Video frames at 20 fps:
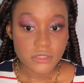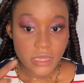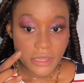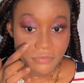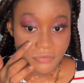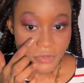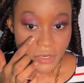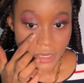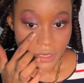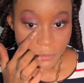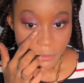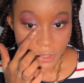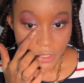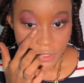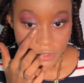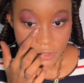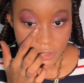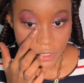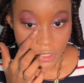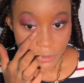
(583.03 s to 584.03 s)
have 9
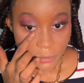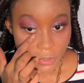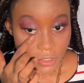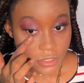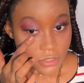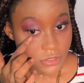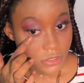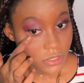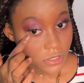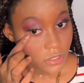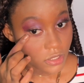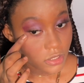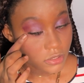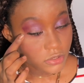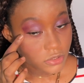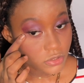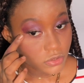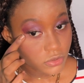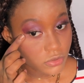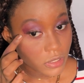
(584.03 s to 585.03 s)
minutes. 9 minutes a lot
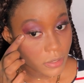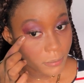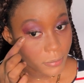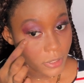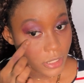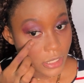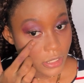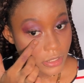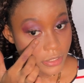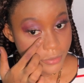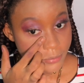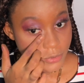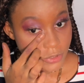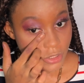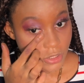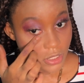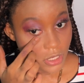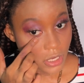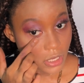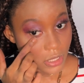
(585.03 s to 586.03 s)
to apply
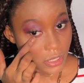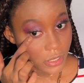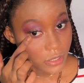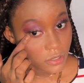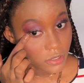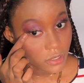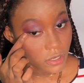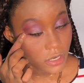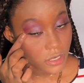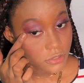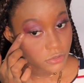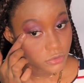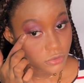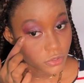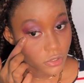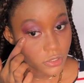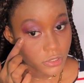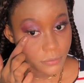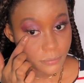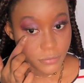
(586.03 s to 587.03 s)
lipstick, highlighter, and do
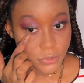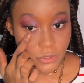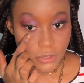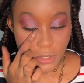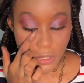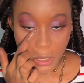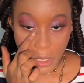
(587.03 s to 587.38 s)
your lips.